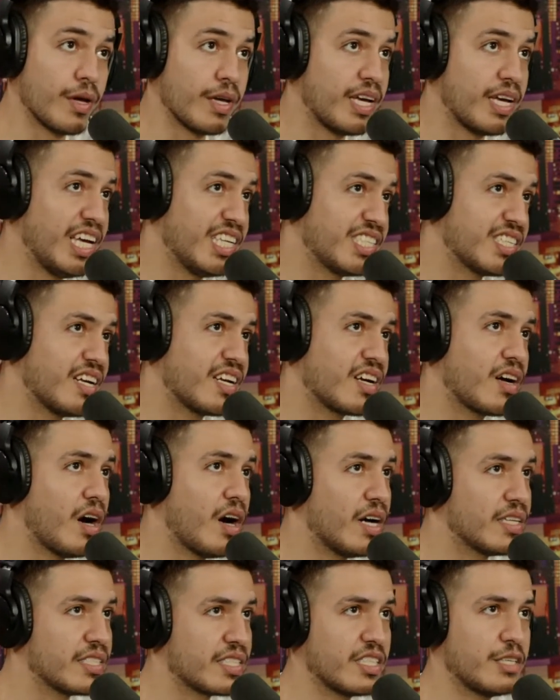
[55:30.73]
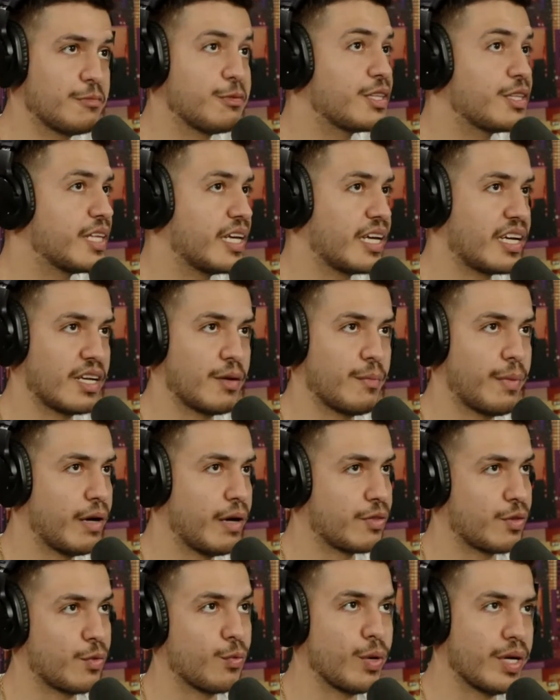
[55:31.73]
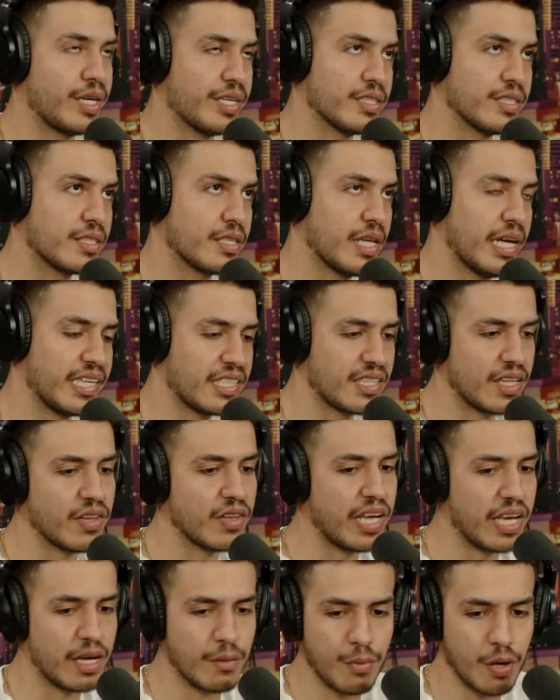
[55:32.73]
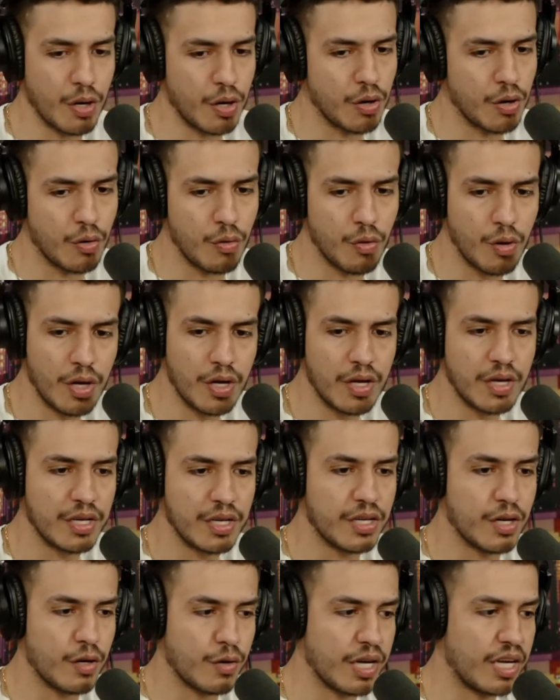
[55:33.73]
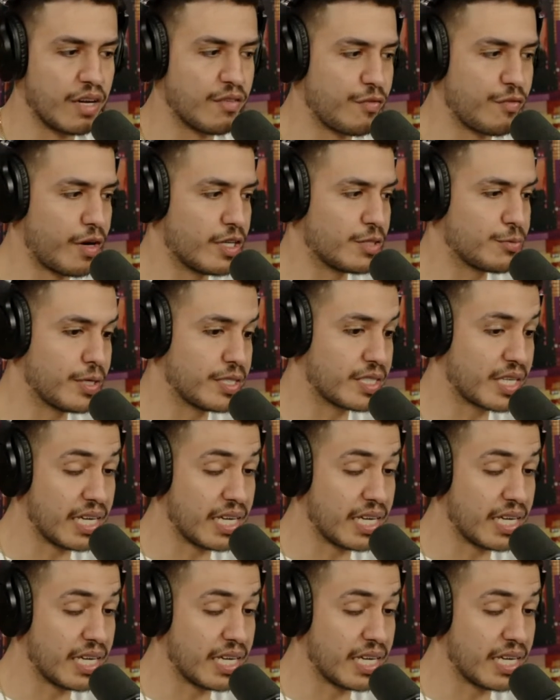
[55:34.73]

He's going to constantly be thinking about the wins, like the Lambo, getting first place.